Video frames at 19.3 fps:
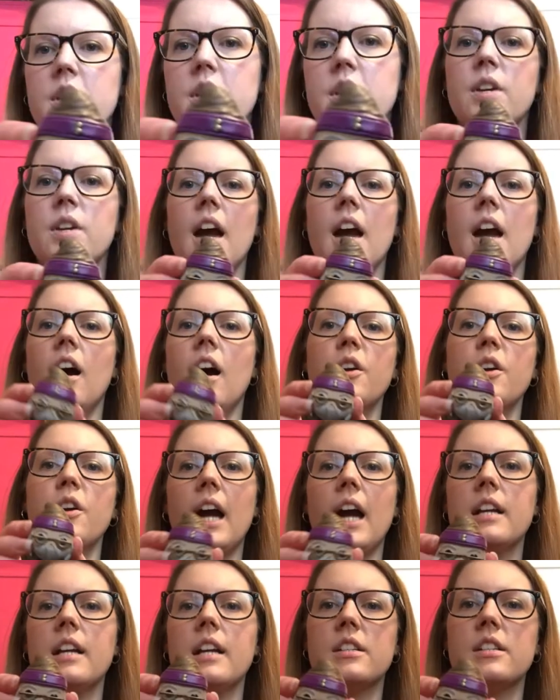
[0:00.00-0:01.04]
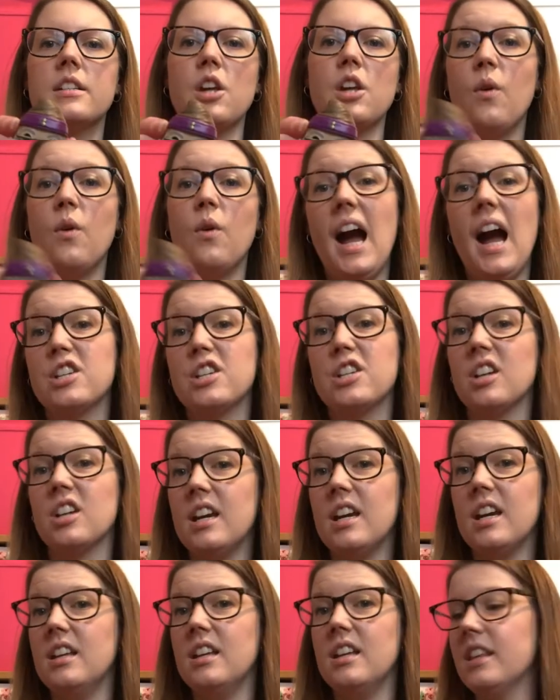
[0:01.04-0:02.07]
So
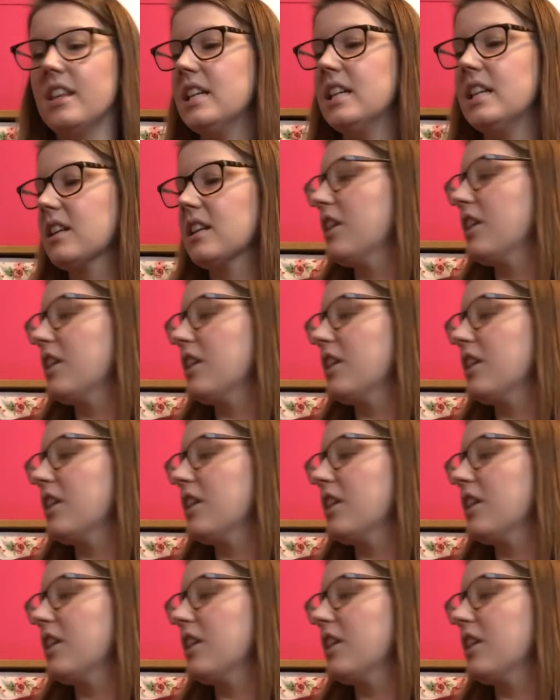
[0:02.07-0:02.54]
actually these are